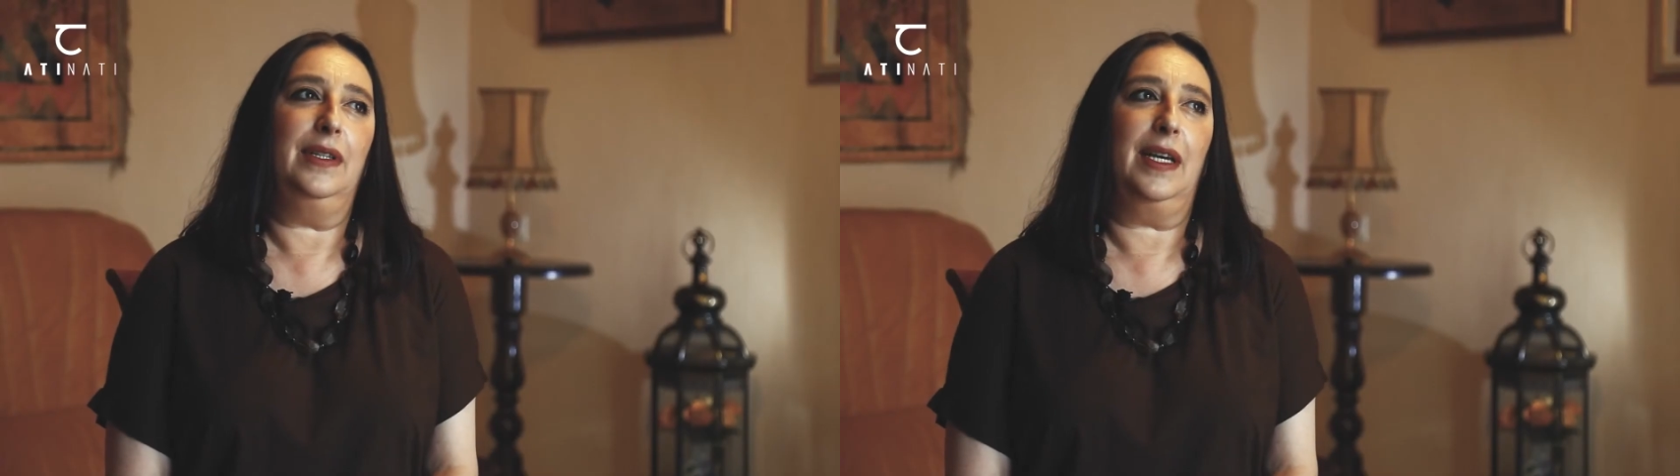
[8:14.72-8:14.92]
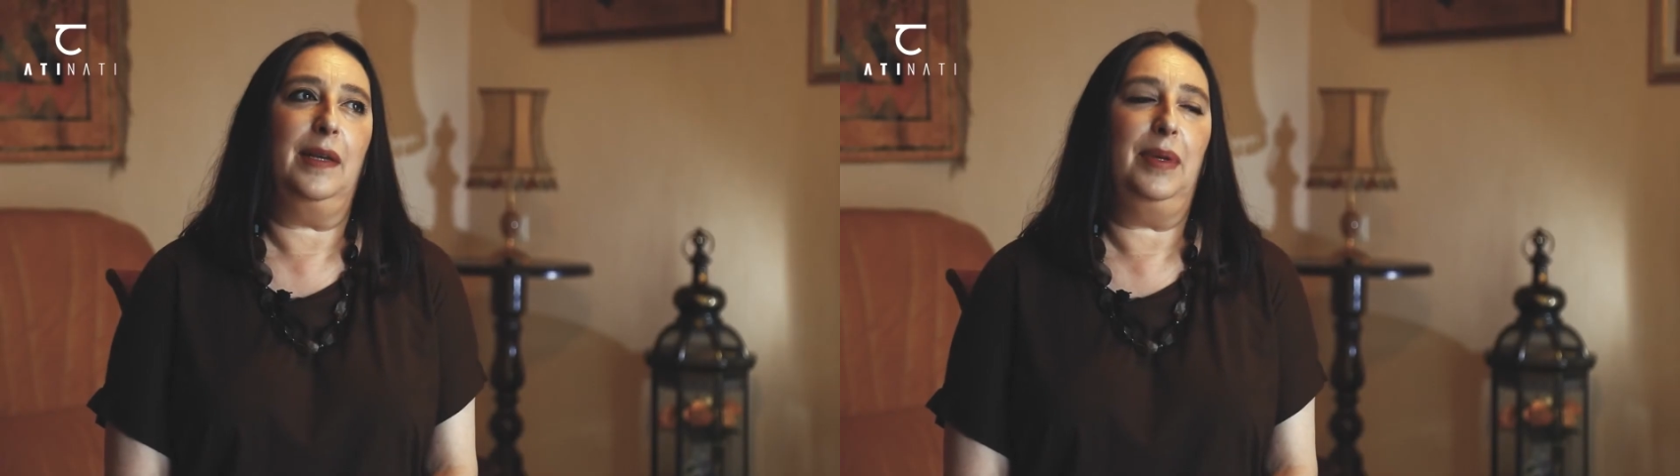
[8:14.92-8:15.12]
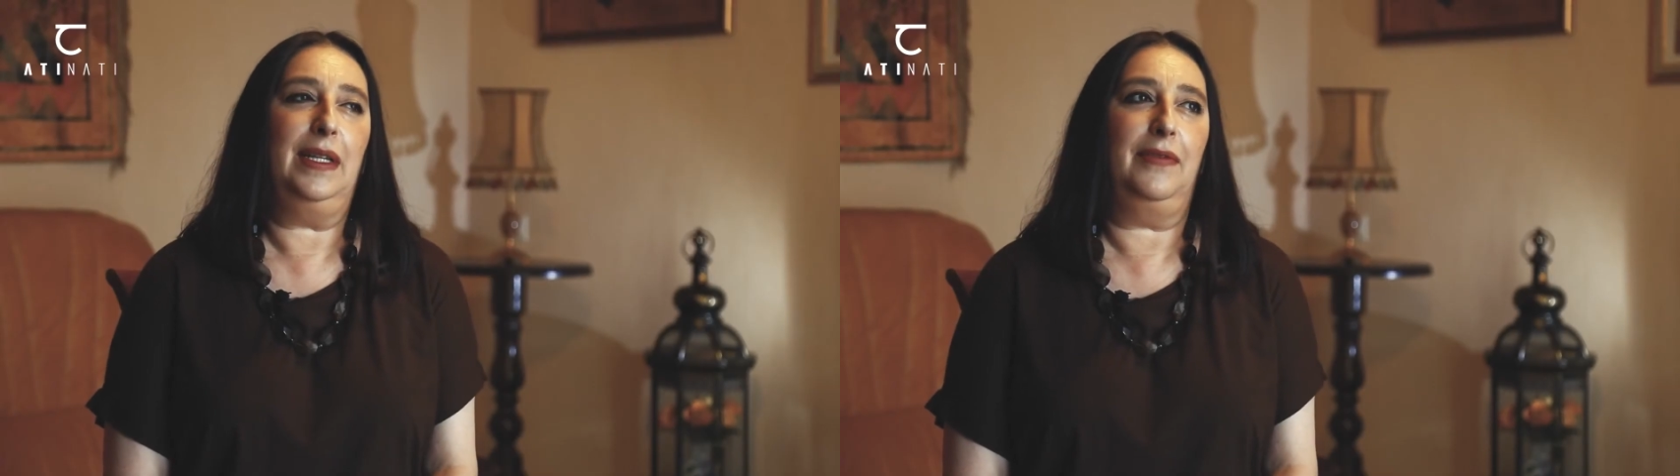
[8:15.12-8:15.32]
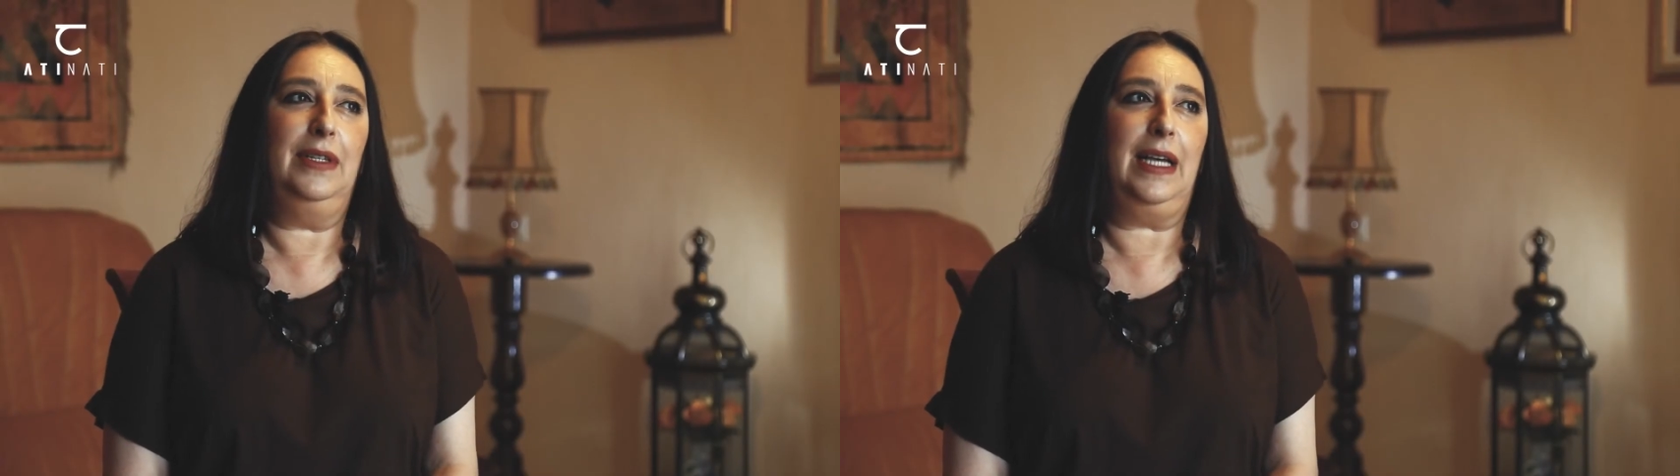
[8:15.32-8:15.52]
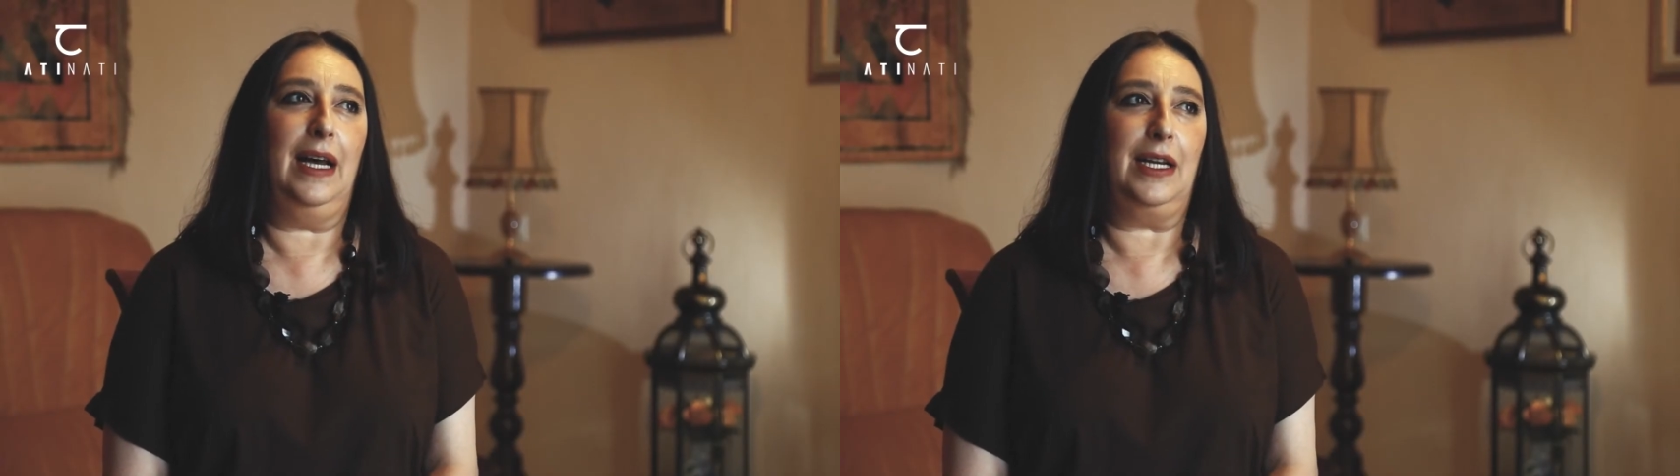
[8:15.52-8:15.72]
Filming
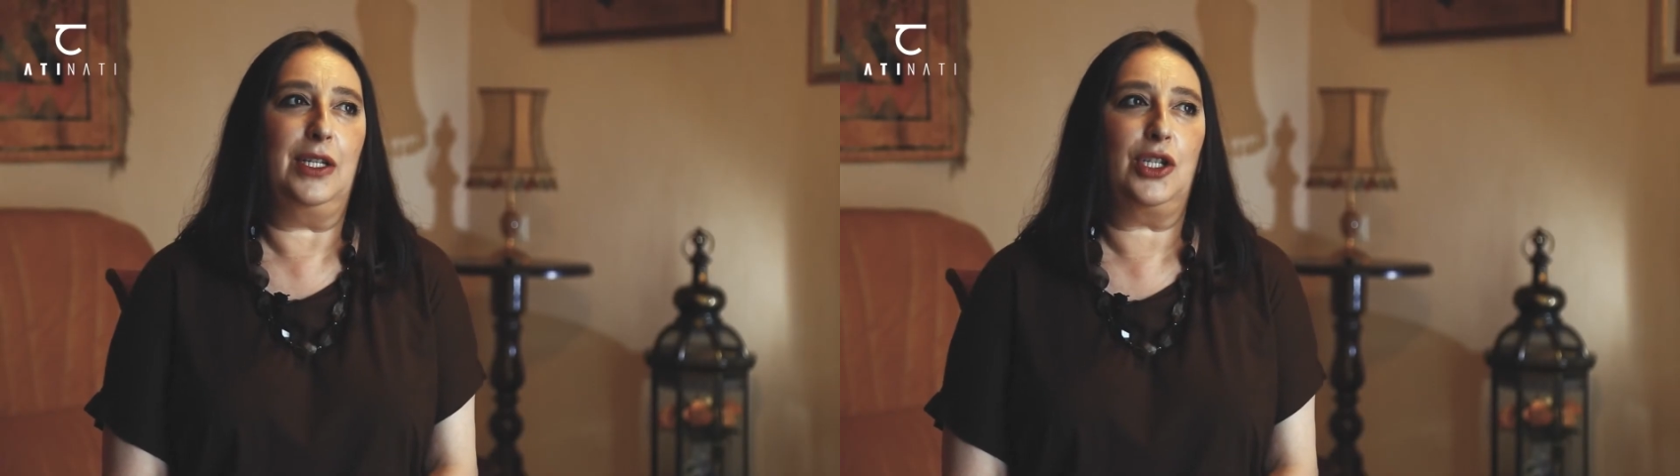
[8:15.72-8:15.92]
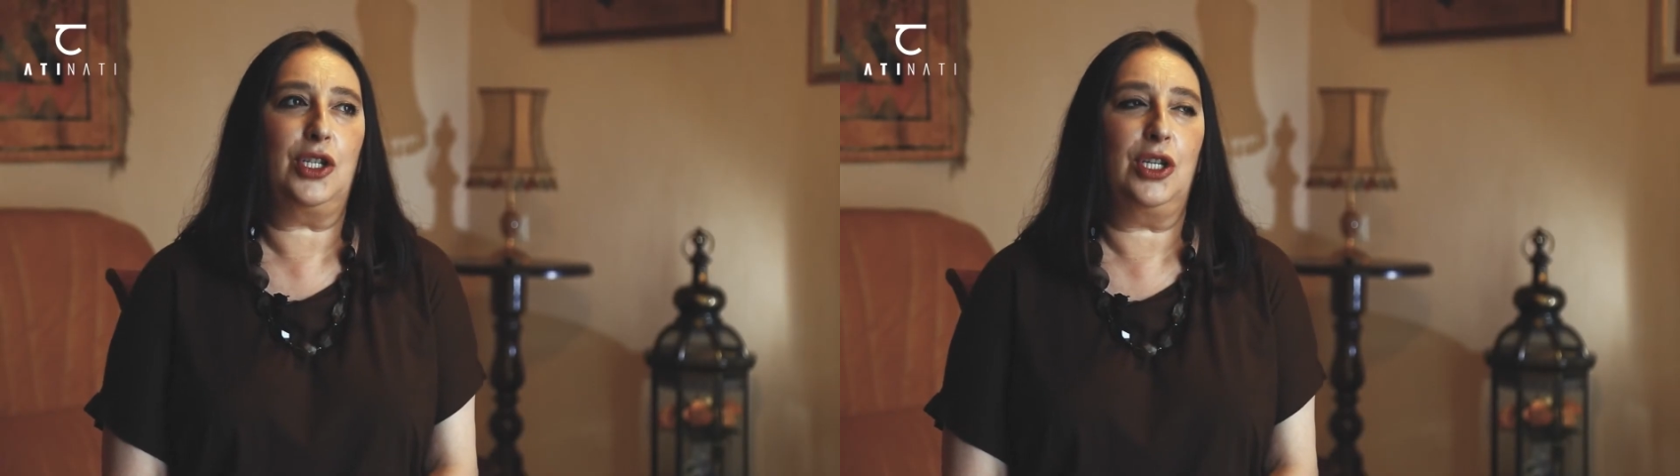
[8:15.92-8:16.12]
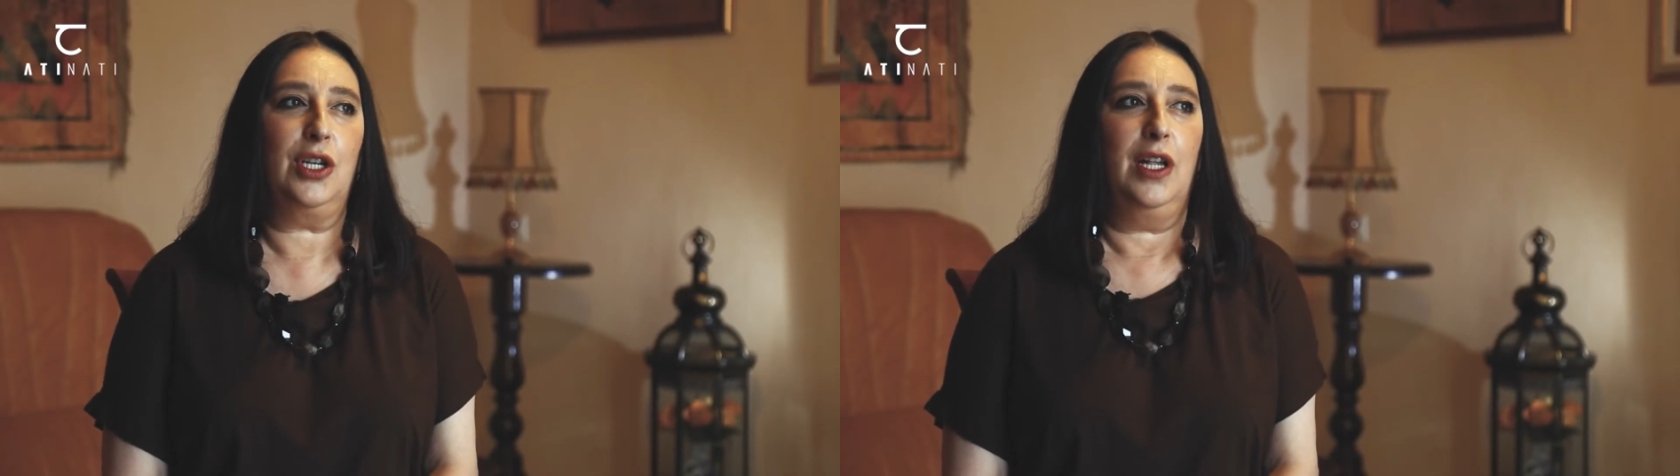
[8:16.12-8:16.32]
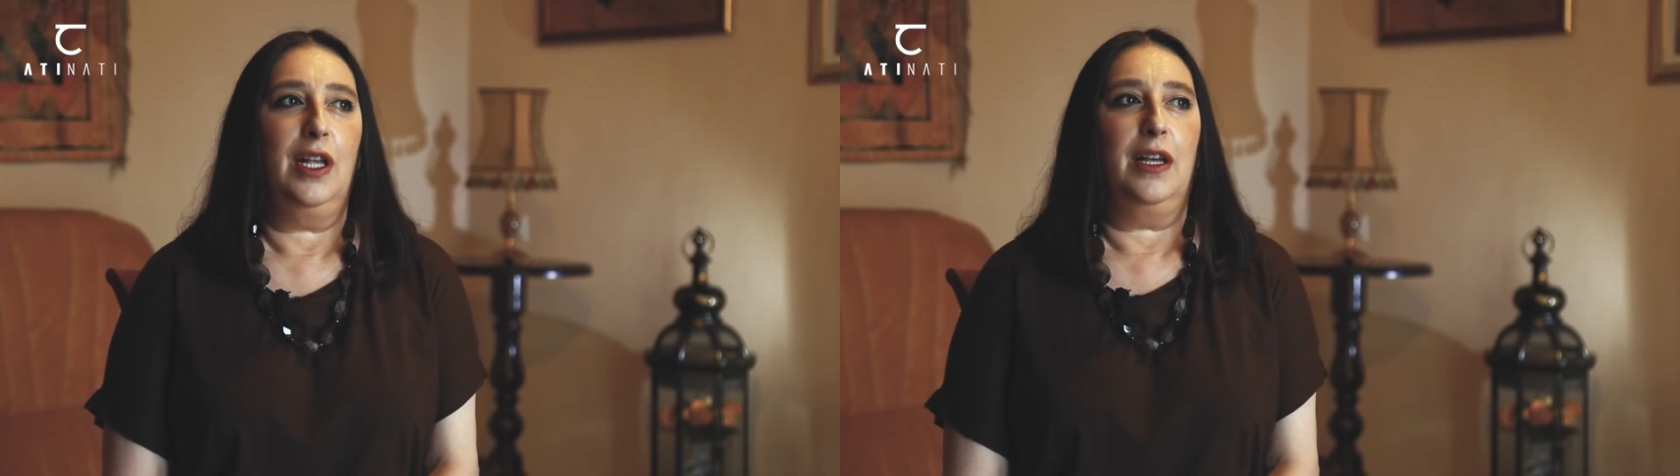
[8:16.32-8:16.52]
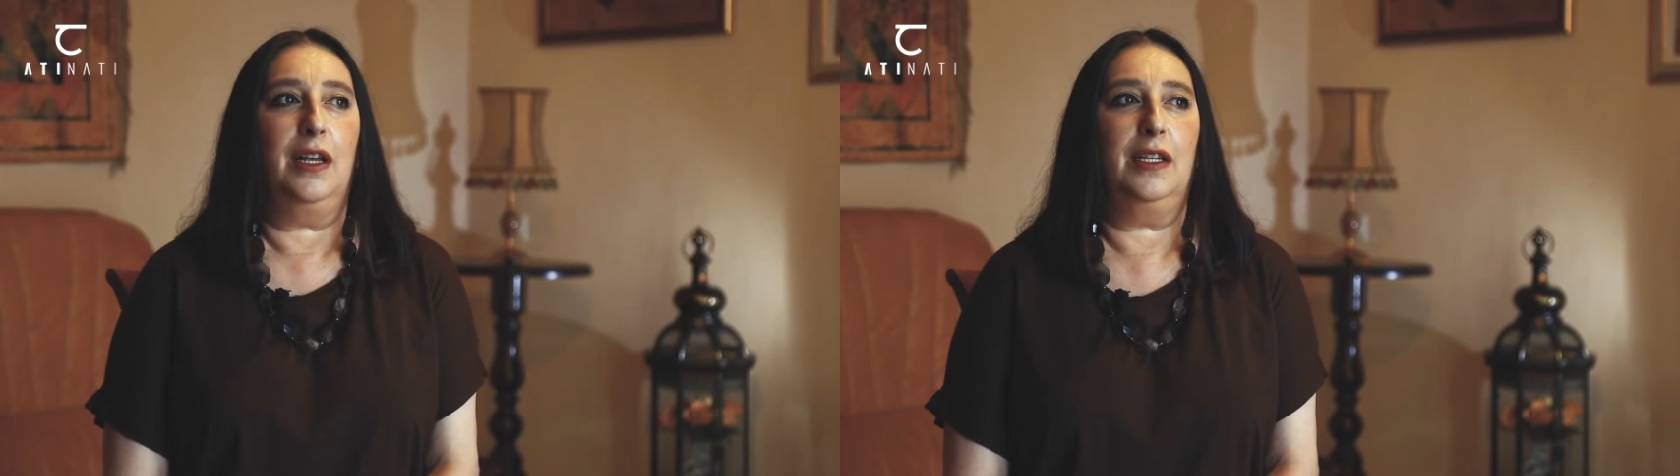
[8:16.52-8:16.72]
took place in David
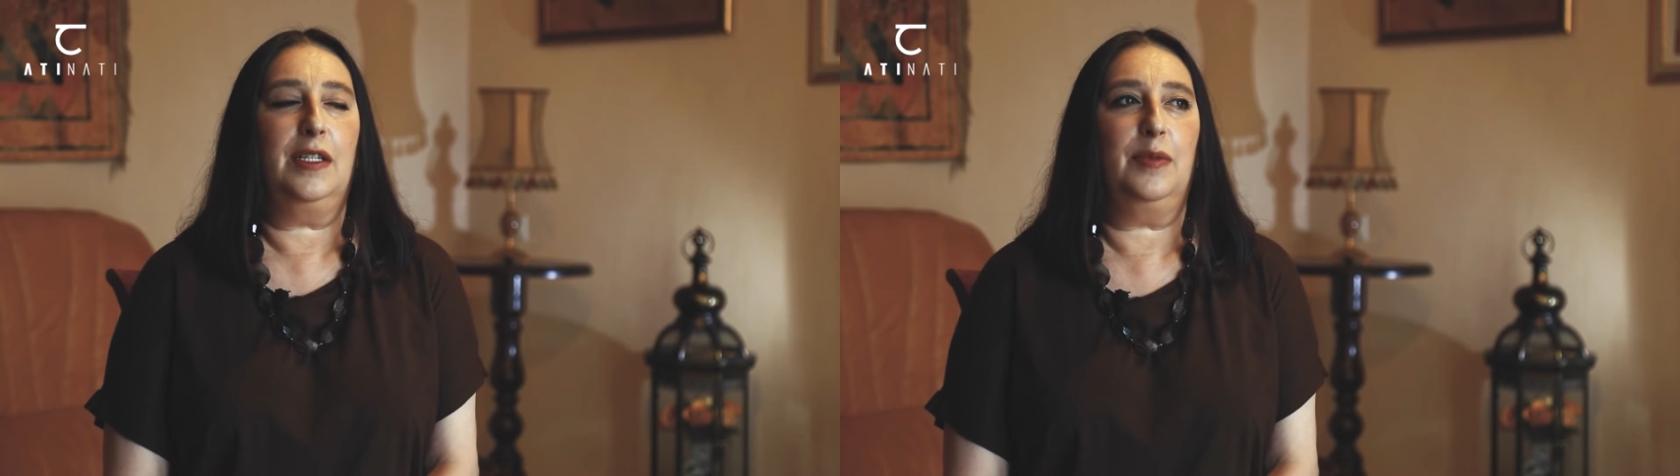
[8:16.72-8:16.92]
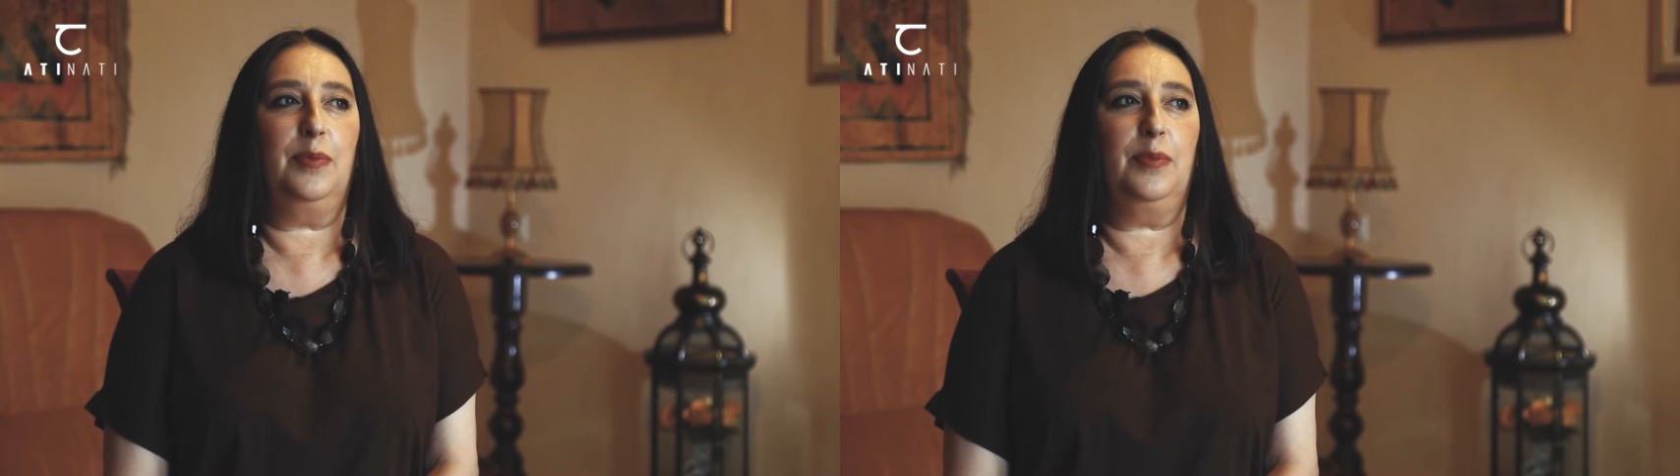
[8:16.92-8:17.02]
Gareja.